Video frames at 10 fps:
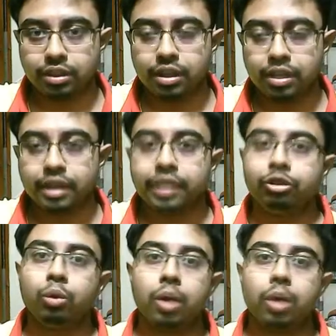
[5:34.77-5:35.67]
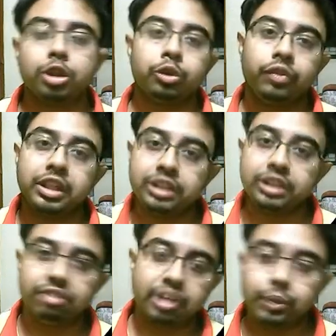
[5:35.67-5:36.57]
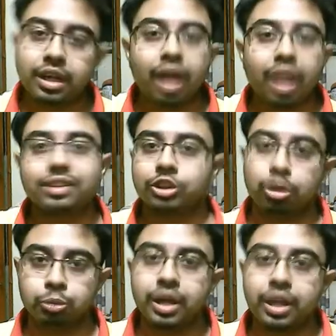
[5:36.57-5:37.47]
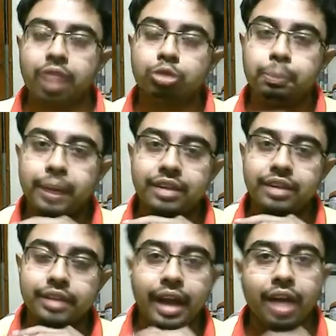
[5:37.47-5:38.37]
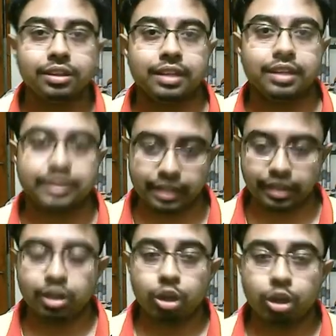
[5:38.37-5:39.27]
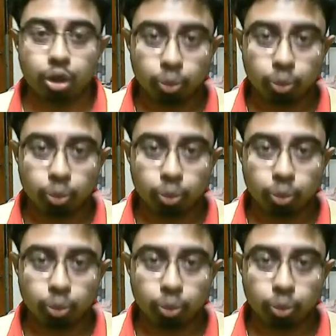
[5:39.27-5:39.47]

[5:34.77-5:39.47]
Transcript: If we want to reach infinity, we can't stop, we have to print endlessly. We